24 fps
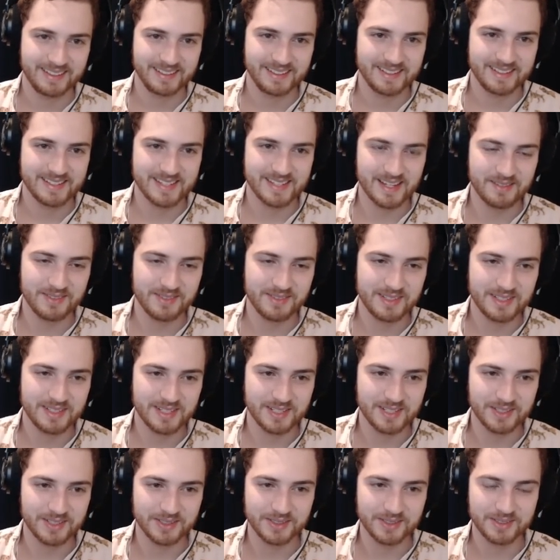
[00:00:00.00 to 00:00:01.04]
Syphon
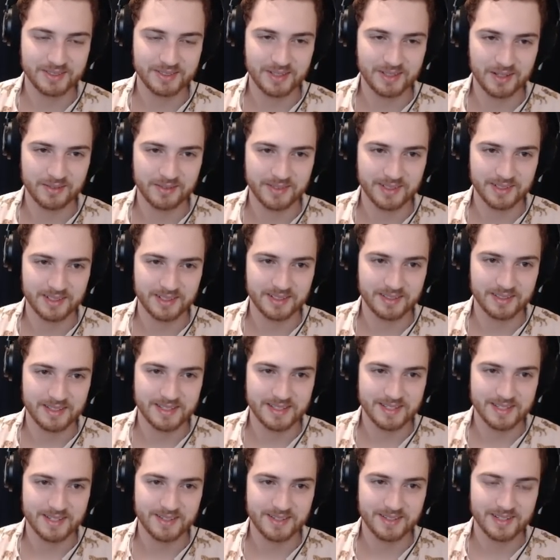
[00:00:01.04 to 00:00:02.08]
2 over
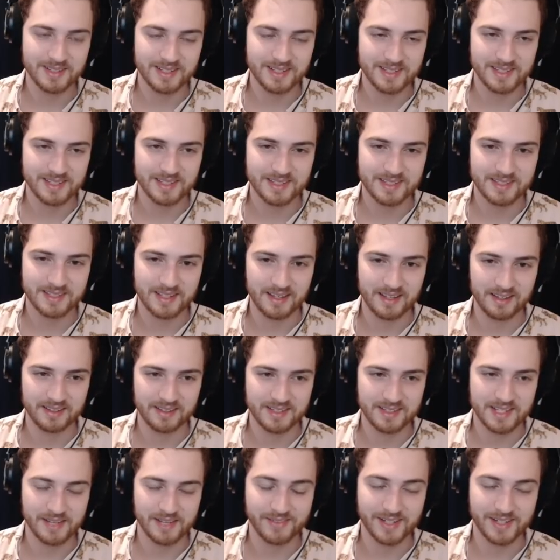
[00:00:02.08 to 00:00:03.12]
these two units,
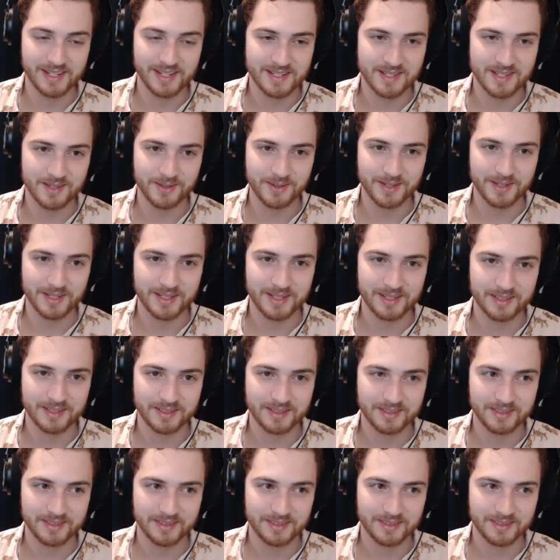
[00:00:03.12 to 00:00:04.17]
7 days of the week.
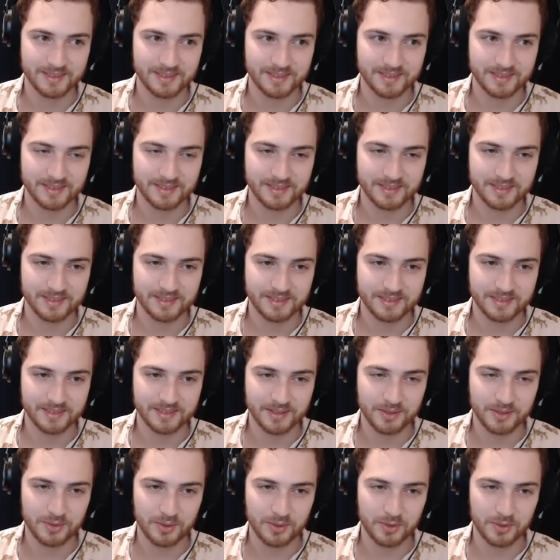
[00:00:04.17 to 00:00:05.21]

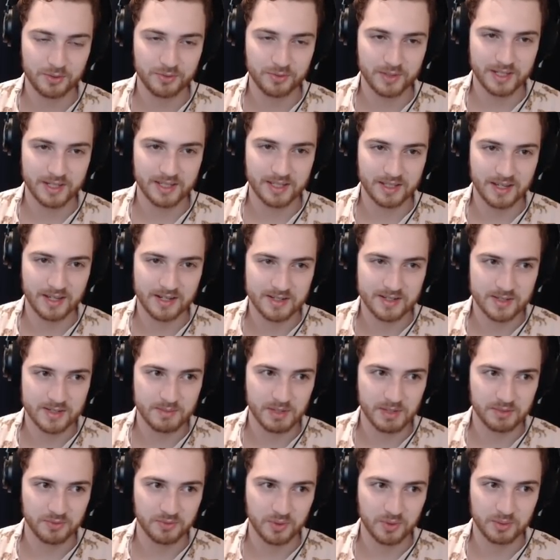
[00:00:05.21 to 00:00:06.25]
Who freaking cares
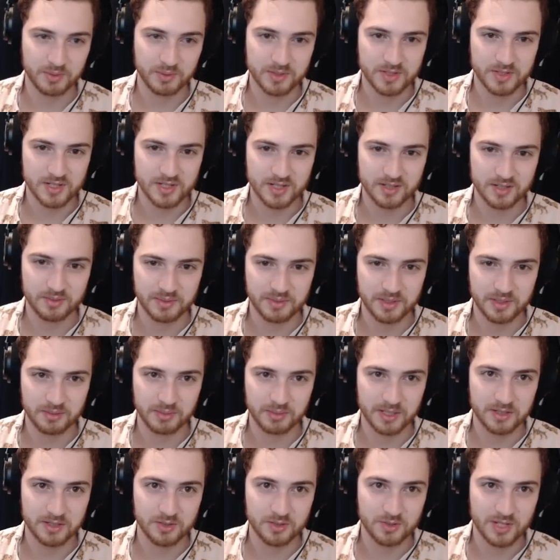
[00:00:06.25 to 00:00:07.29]
about 4 Bruiser when you can
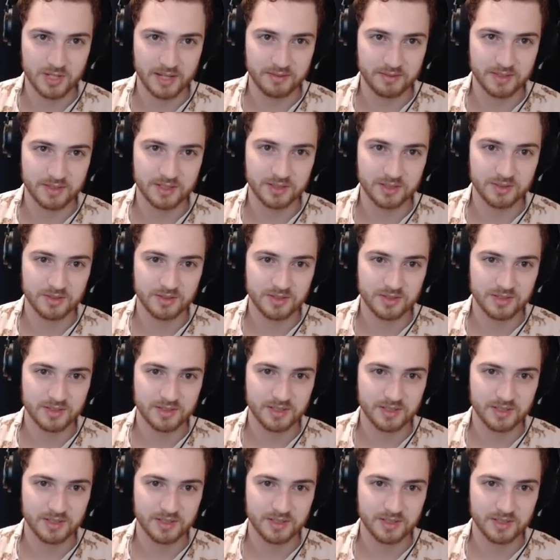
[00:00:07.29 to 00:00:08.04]
play 2 Syphon 2s?